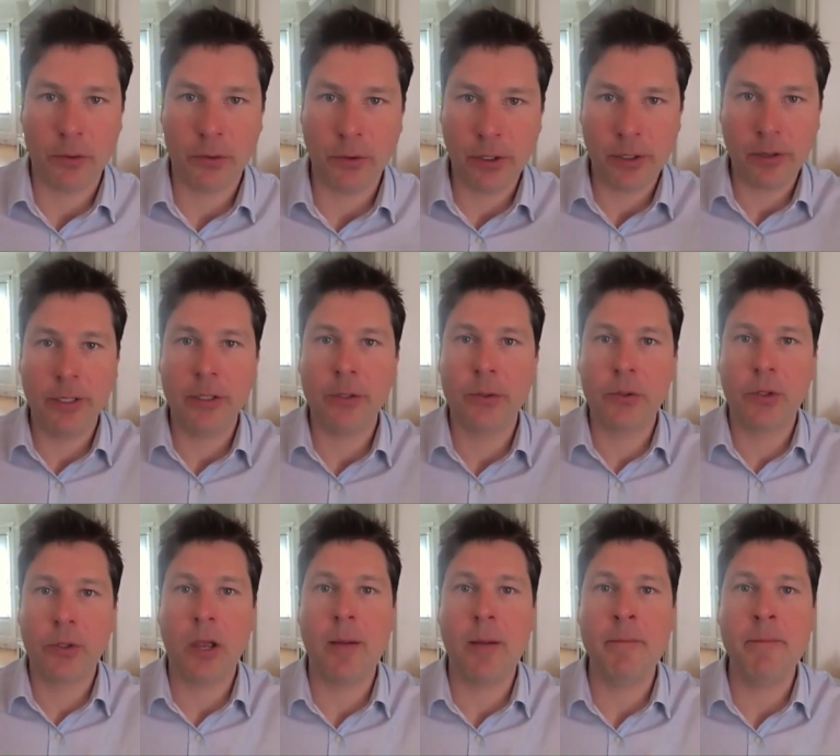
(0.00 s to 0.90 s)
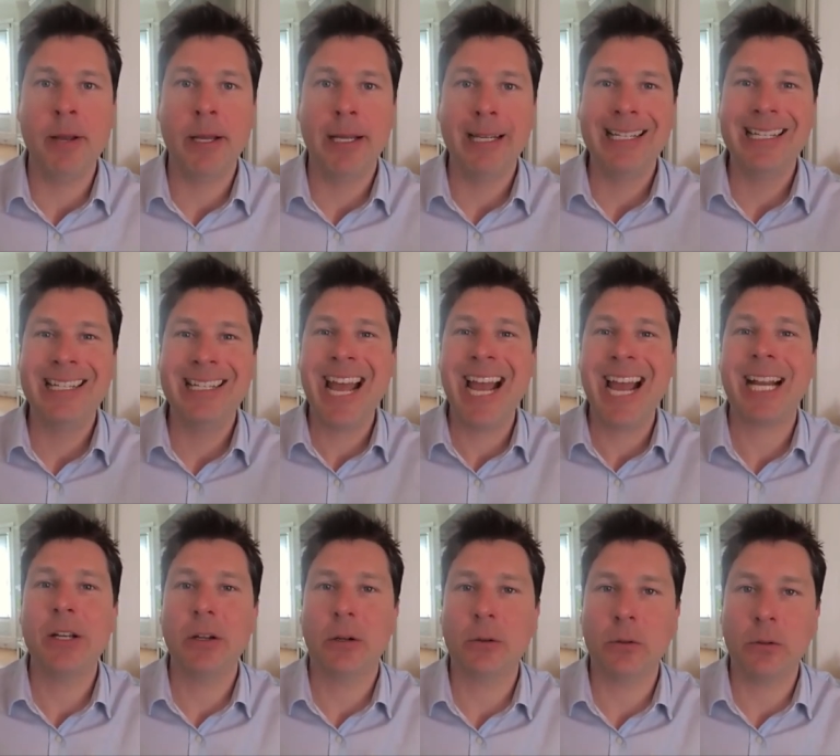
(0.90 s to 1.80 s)
So there is some
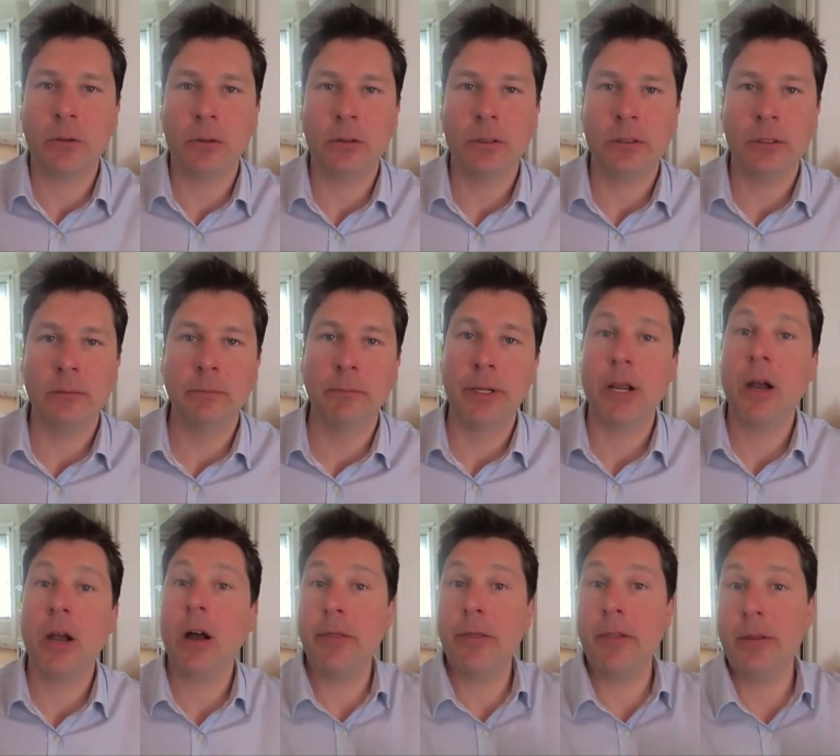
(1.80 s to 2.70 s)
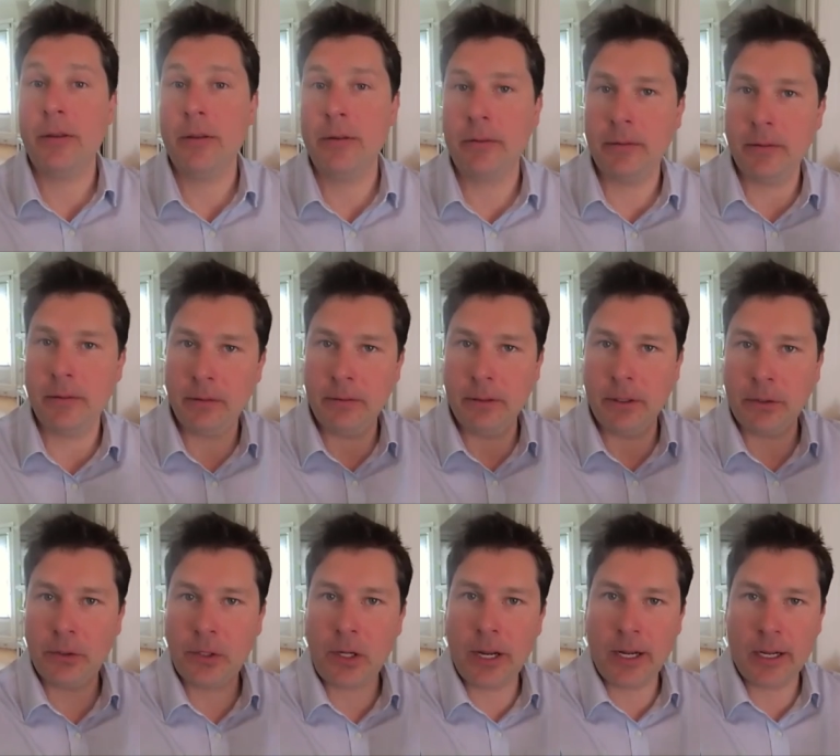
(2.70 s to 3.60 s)
technical beyond the
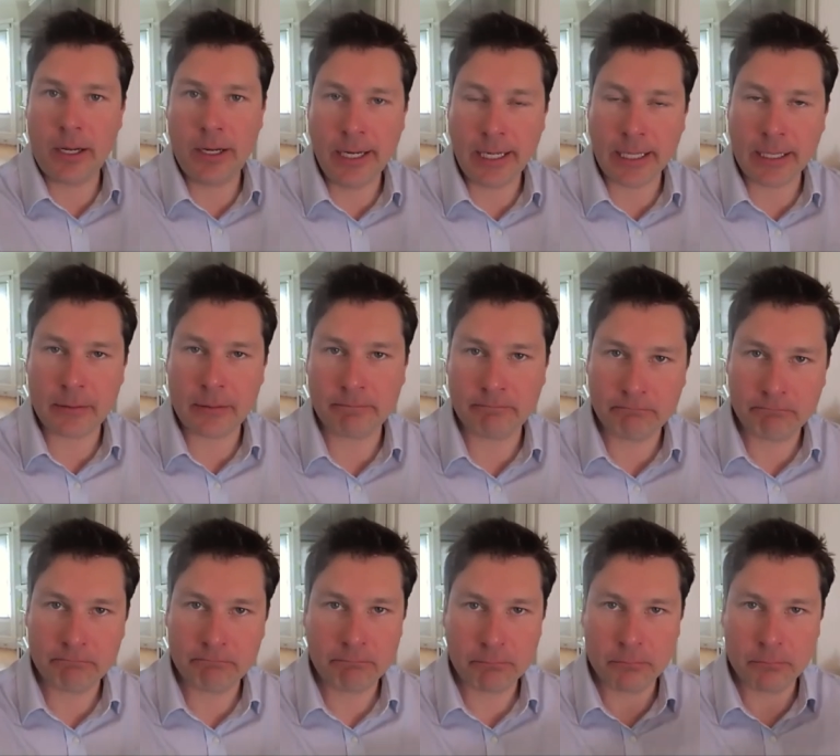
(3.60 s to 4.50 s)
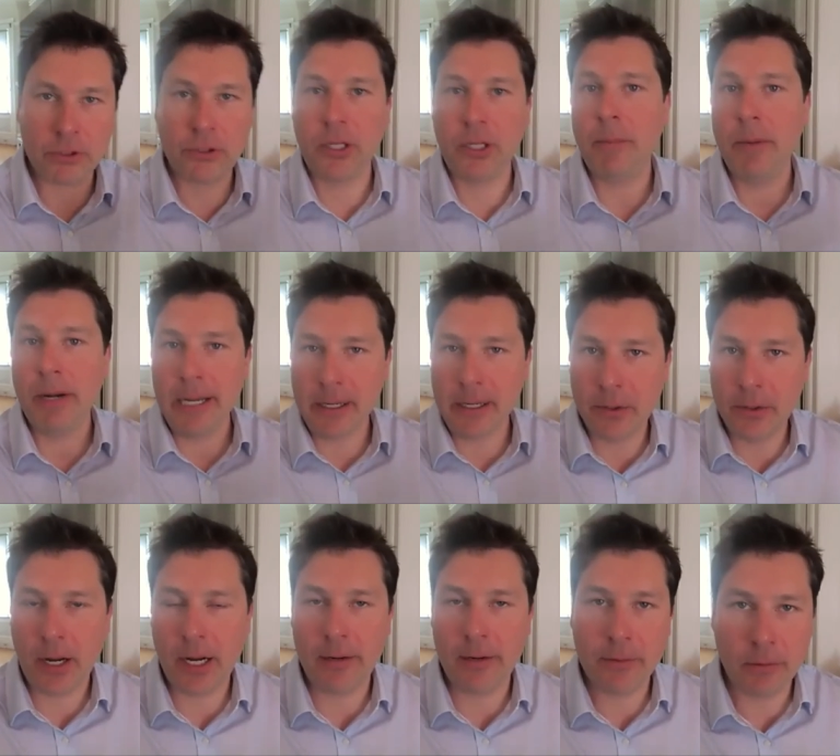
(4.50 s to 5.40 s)
psionic summoning
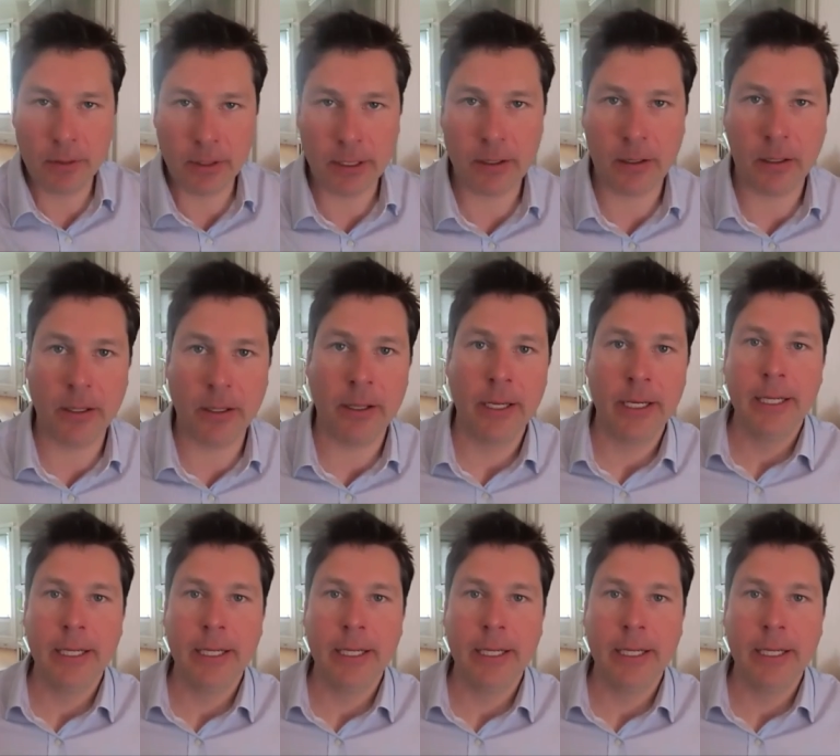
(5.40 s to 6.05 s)
side, if you want to call it.